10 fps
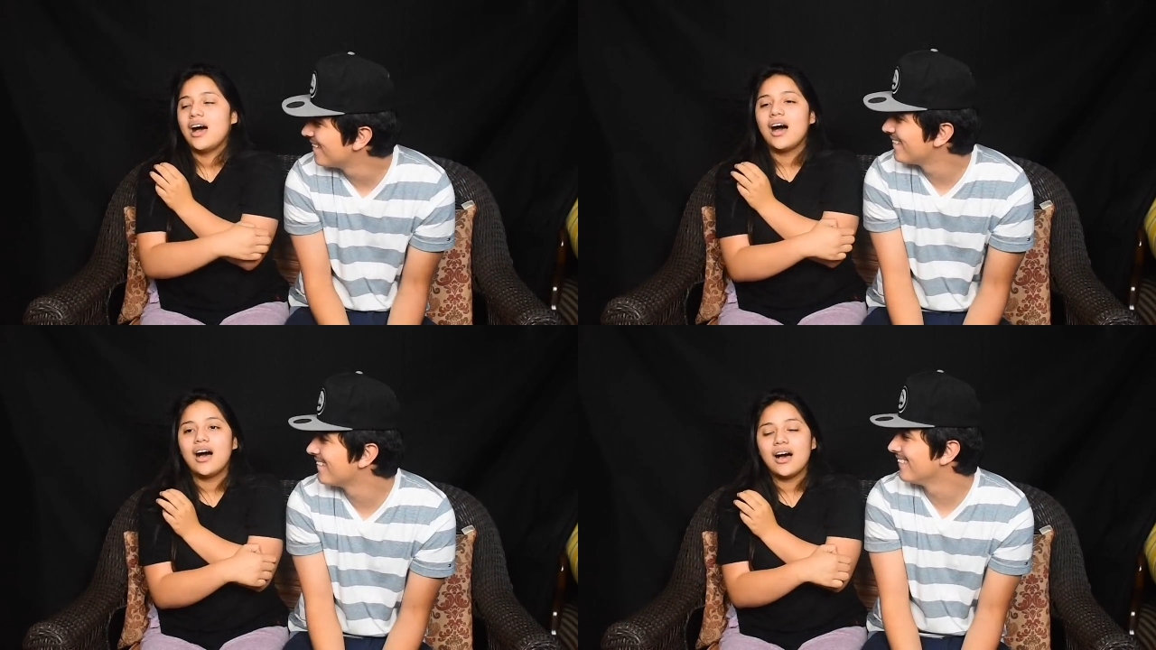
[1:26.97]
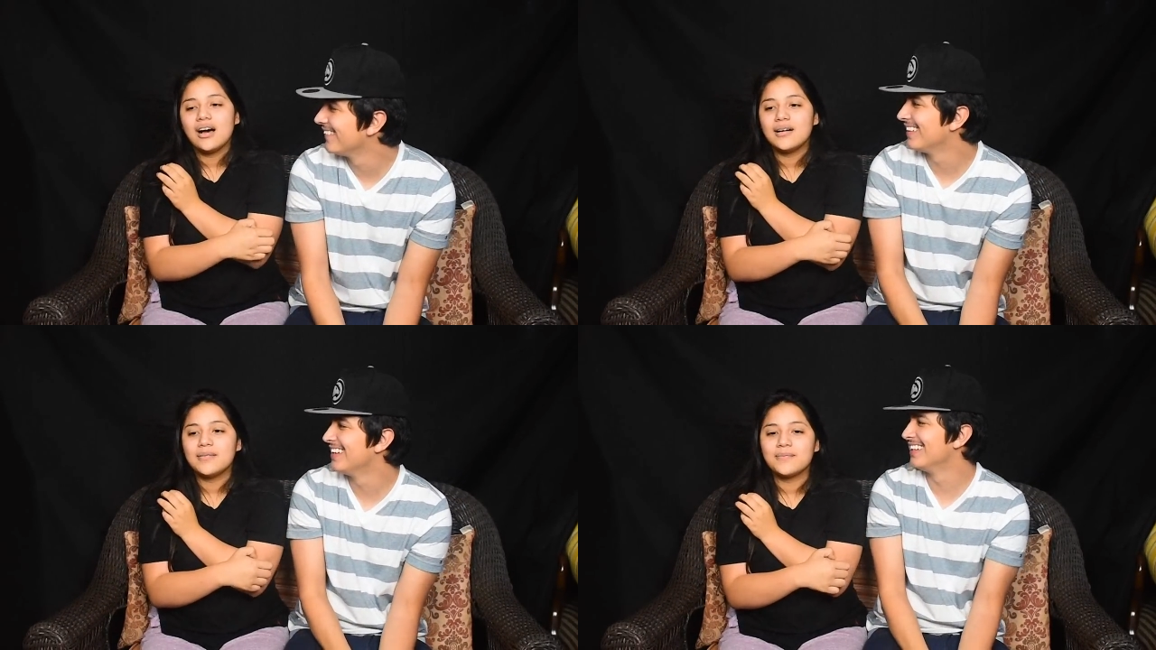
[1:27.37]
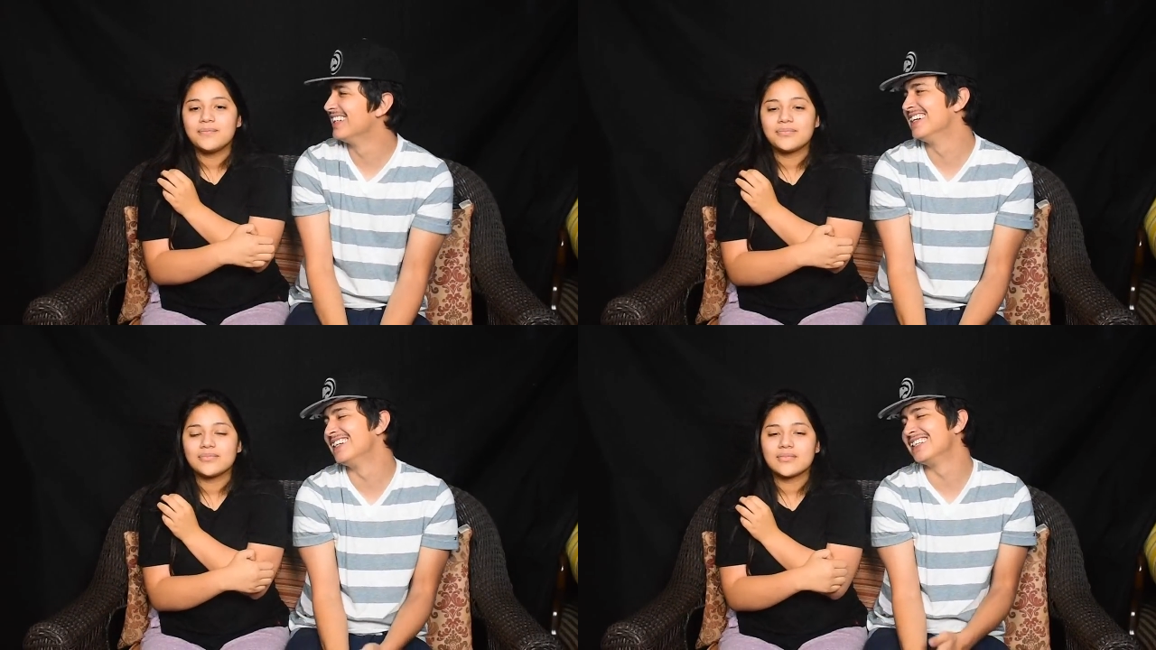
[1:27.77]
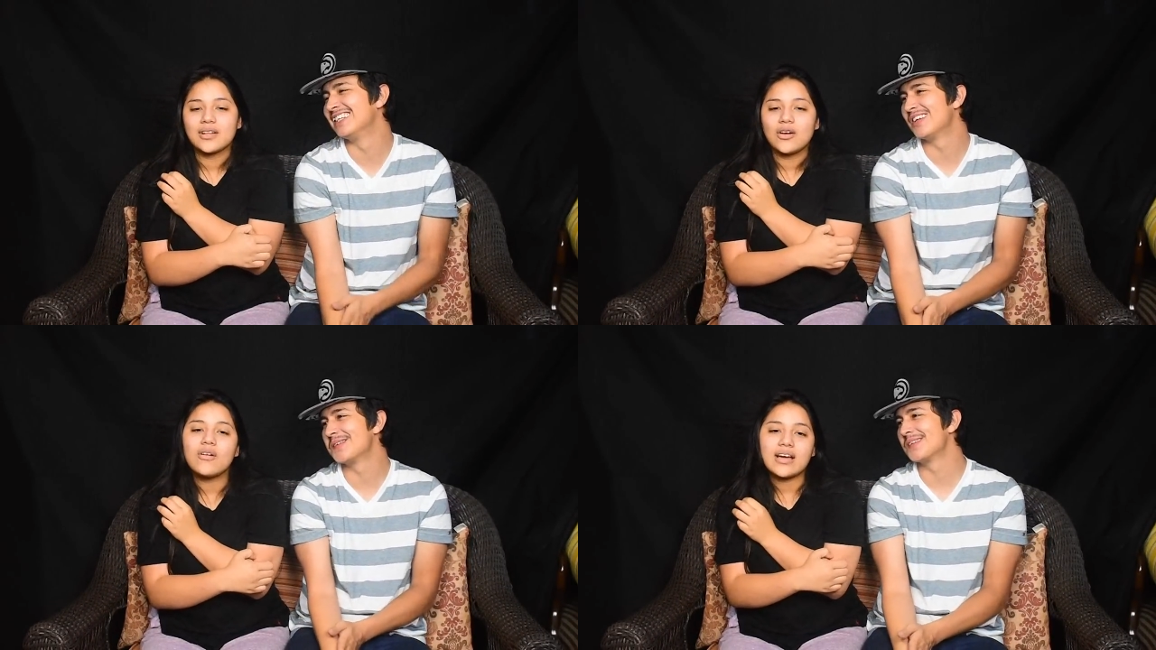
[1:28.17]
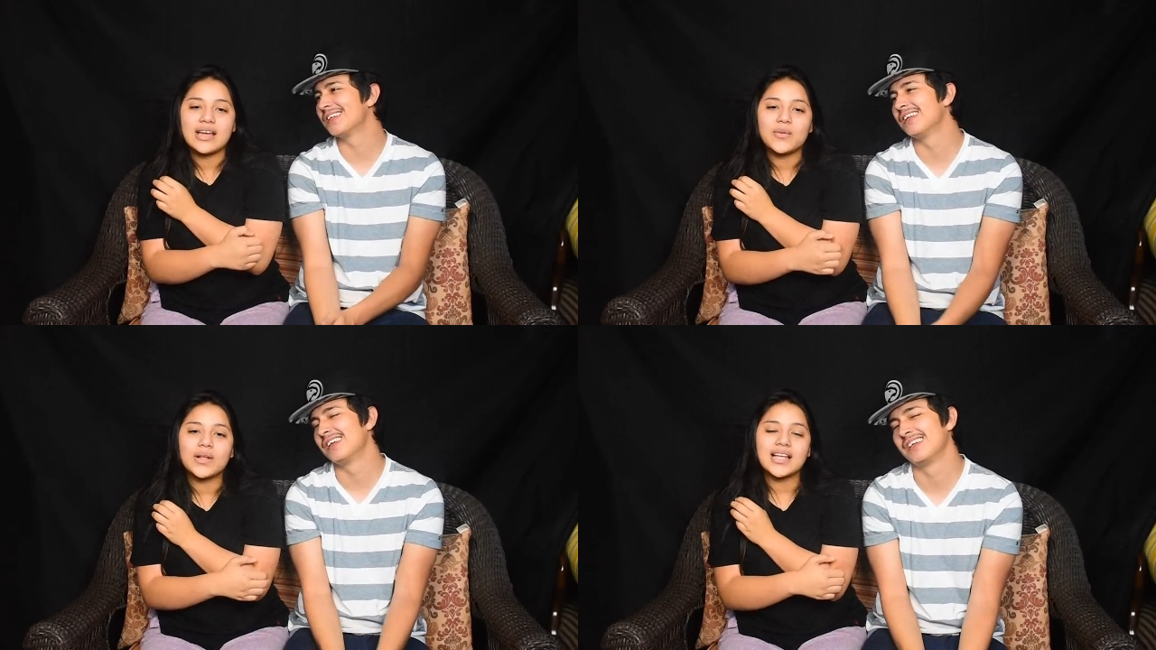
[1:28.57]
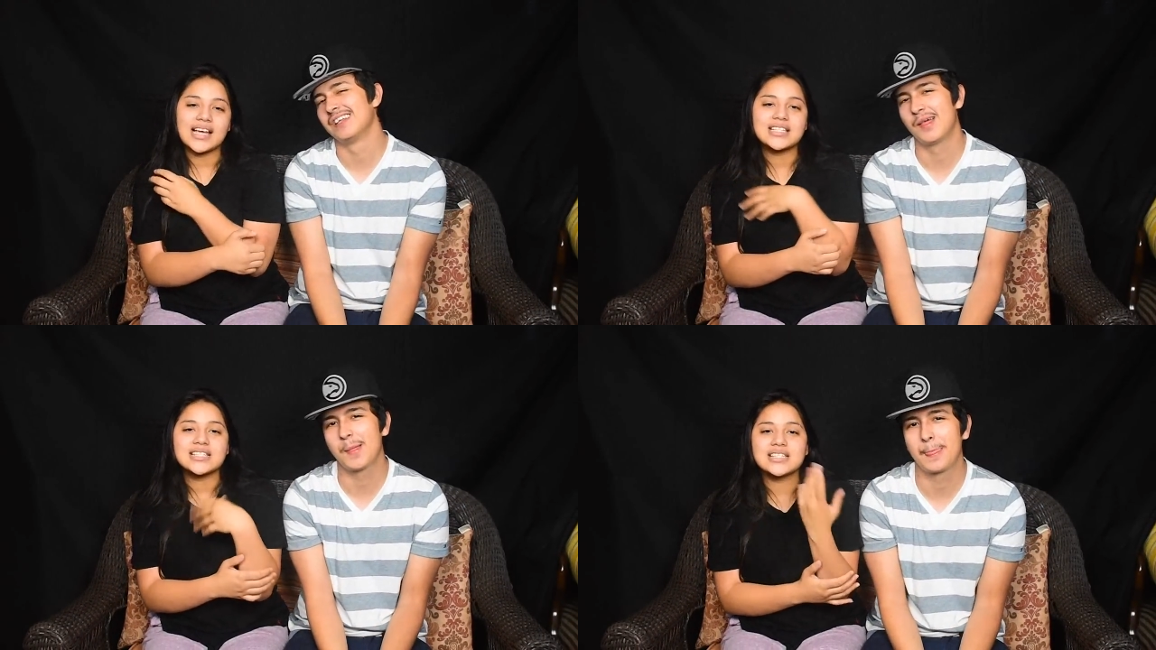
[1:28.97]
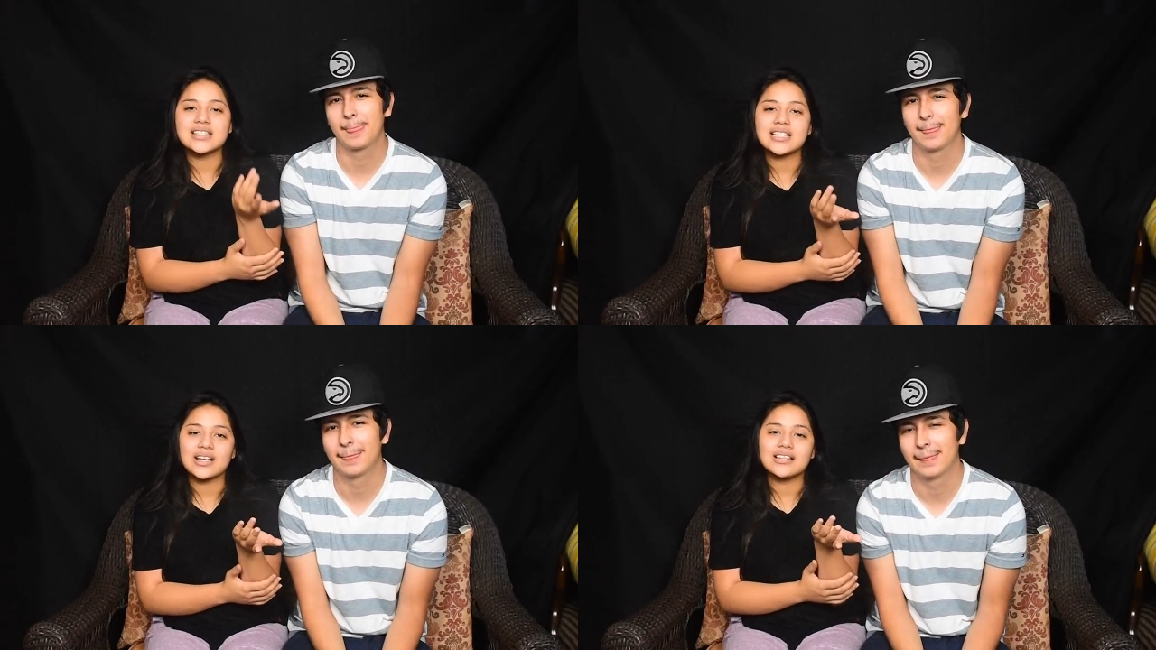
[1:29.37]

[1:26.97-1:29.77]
Speaker 1: Um, okay, well, I guess this is the,